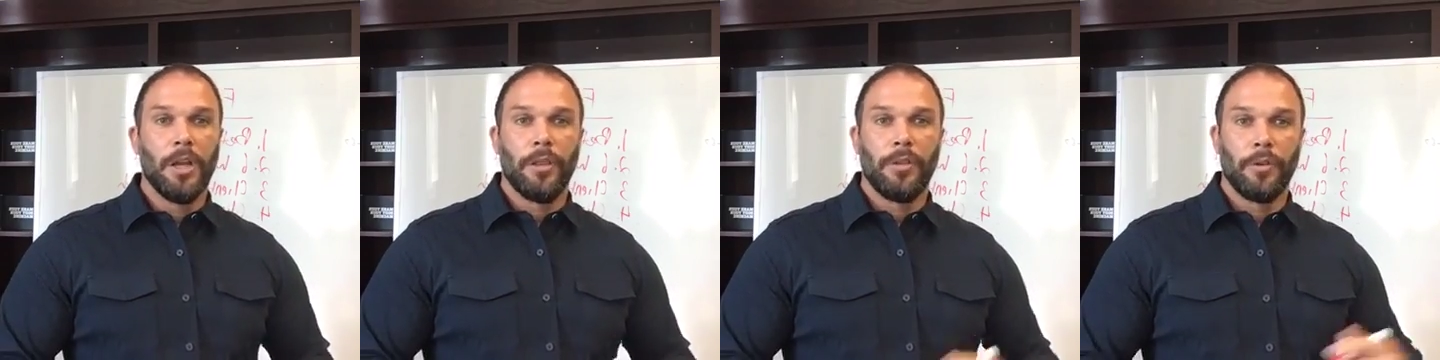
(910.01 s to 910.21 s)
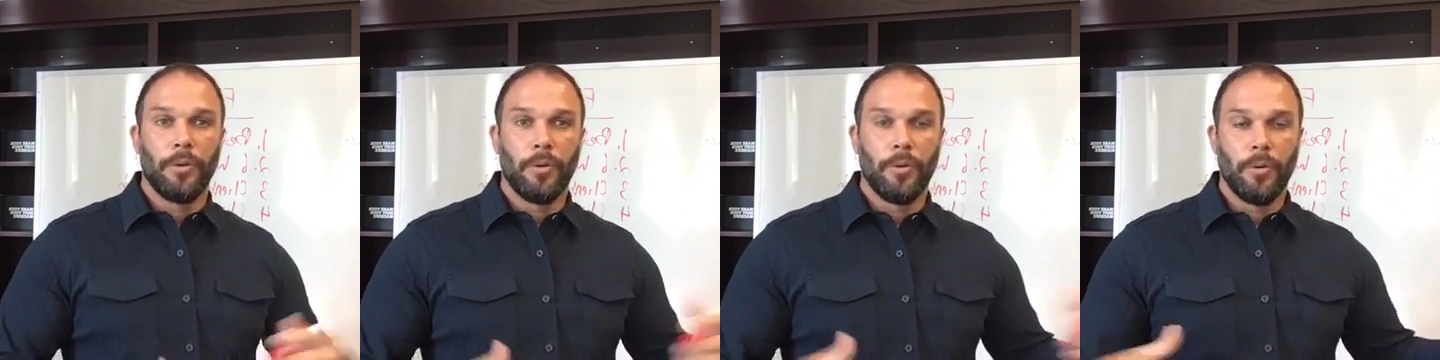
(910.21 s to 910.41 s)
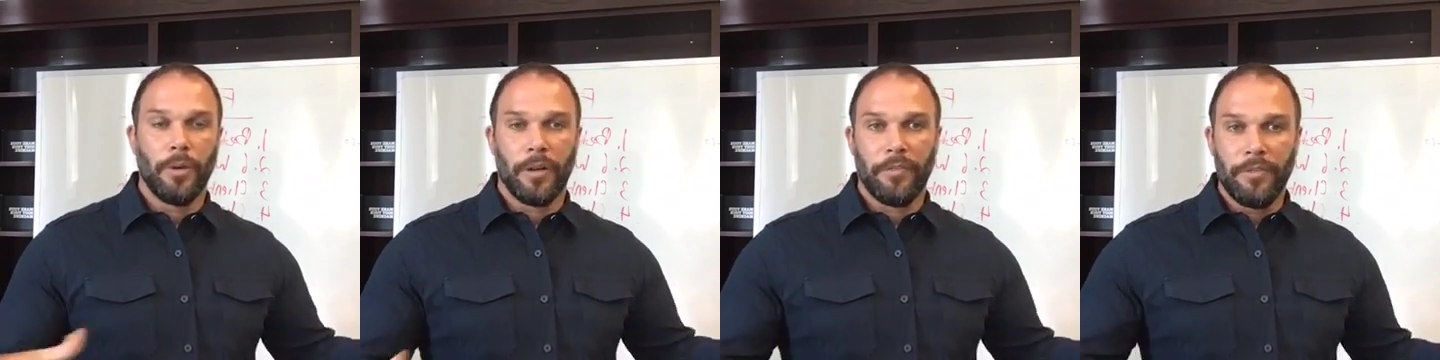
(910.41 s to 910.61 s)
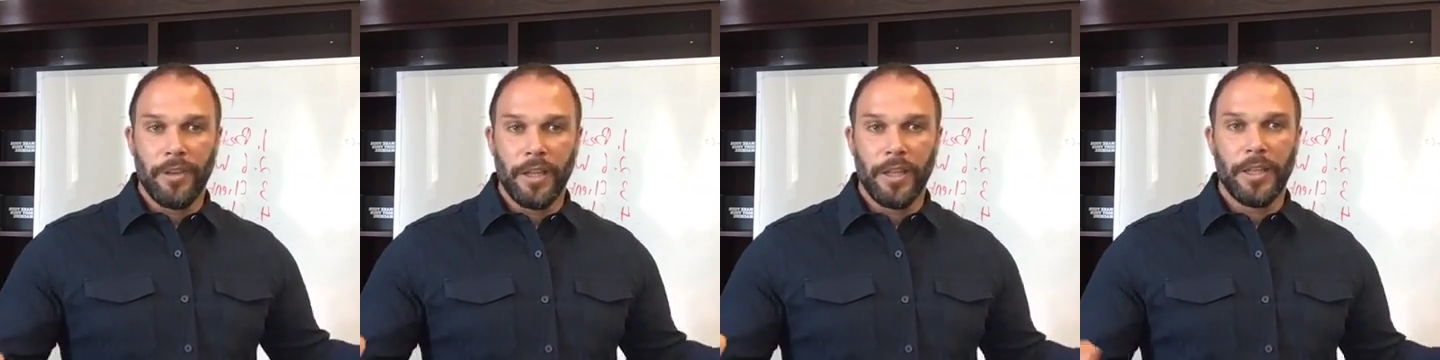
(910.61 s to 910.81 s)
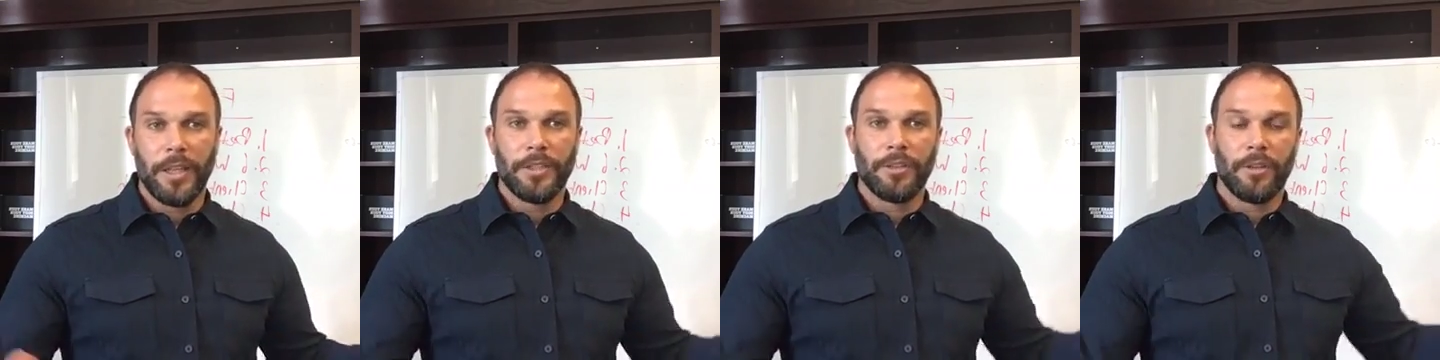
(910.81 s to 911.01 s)
through
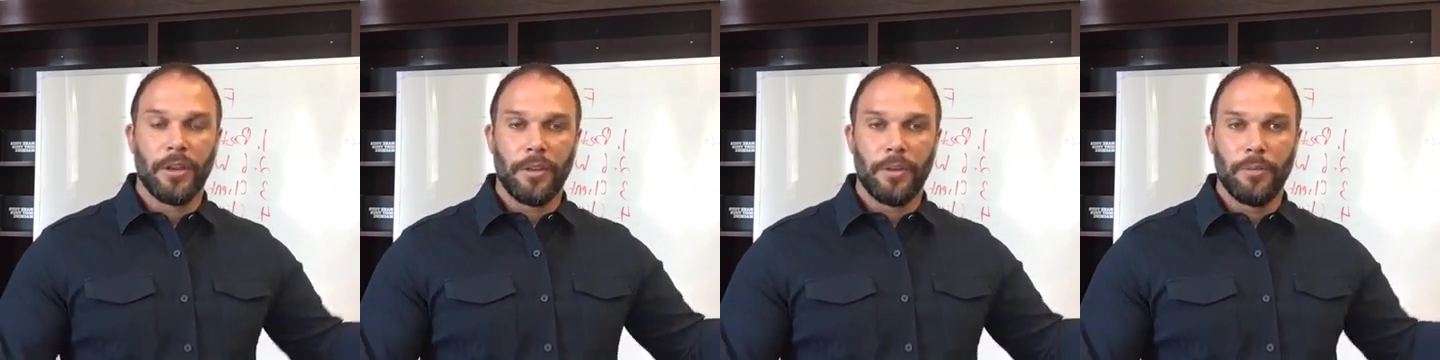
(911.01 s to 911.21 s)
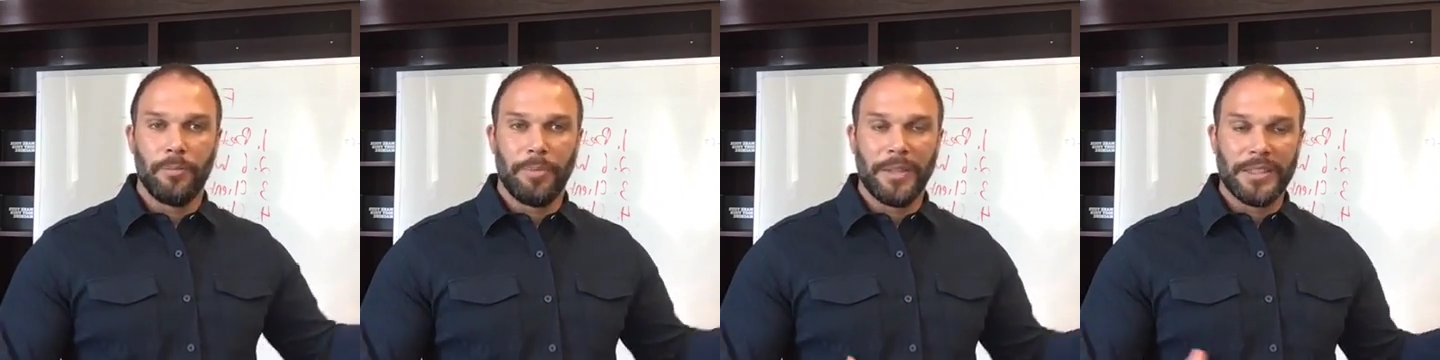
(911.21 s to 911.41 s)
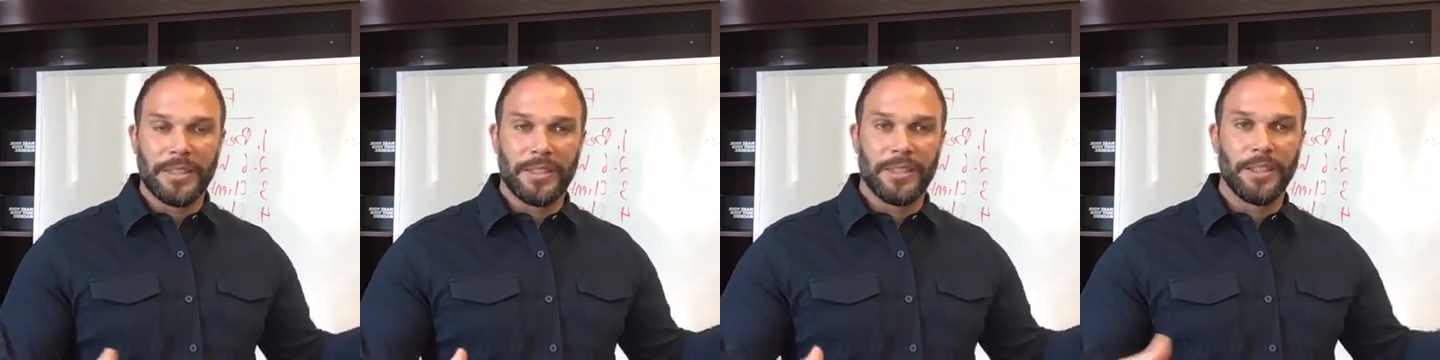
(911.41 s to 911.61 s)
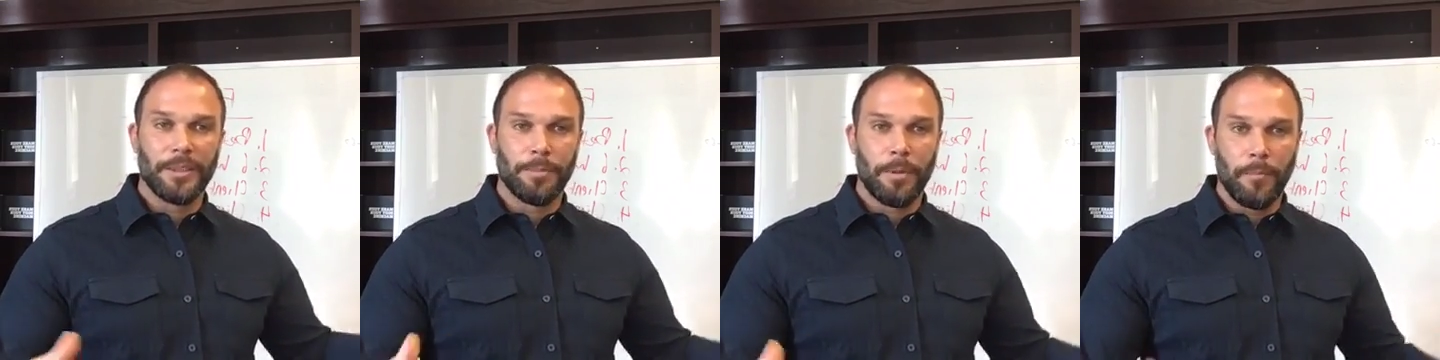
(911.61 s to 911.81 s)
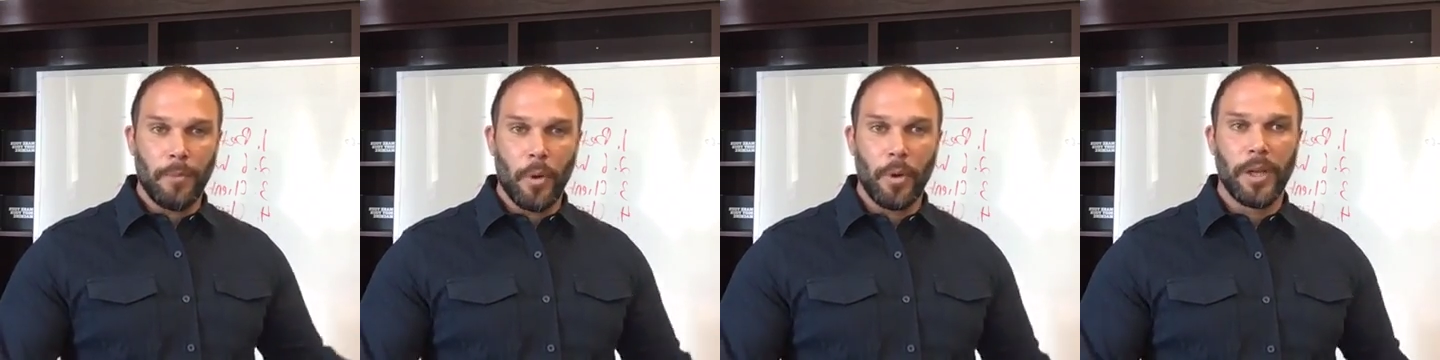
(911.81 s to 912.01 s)
affiliates or other businesses
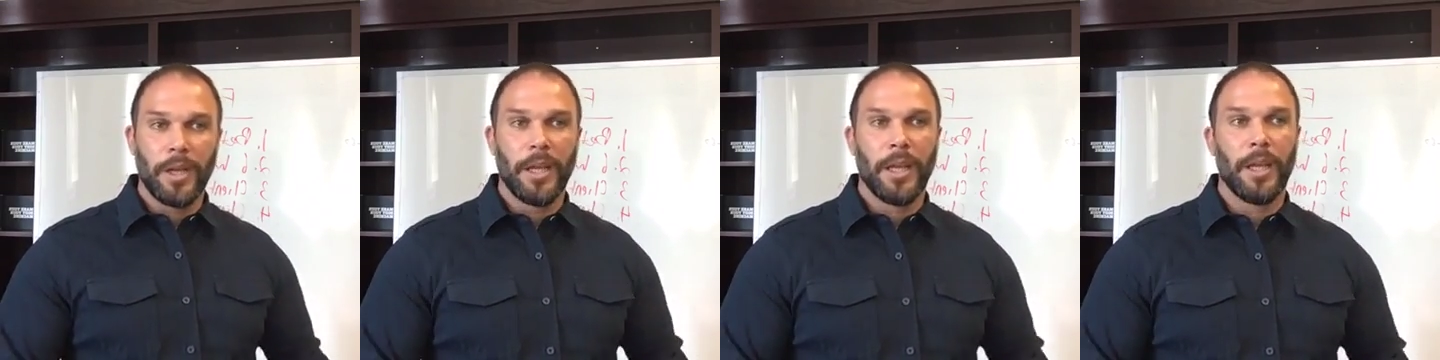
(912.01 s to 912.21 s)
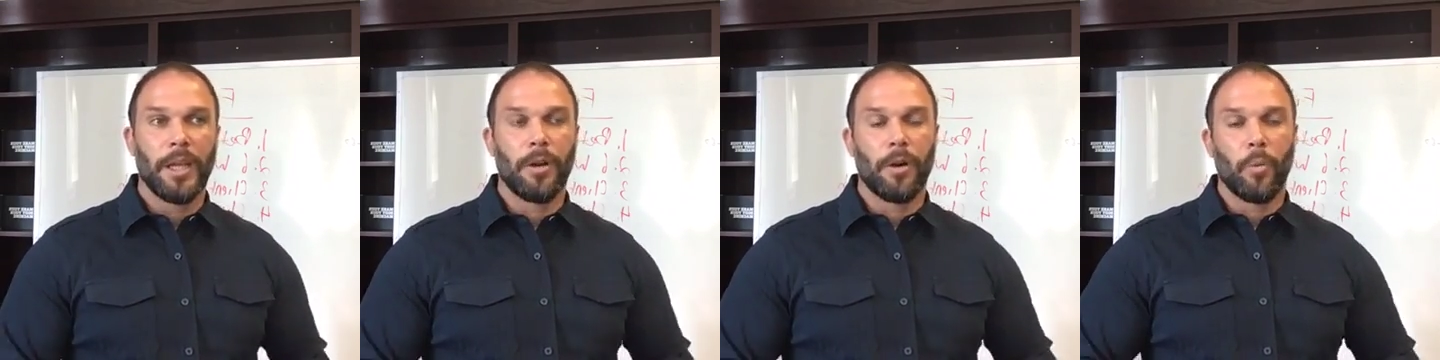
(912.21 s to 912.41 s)
promoting it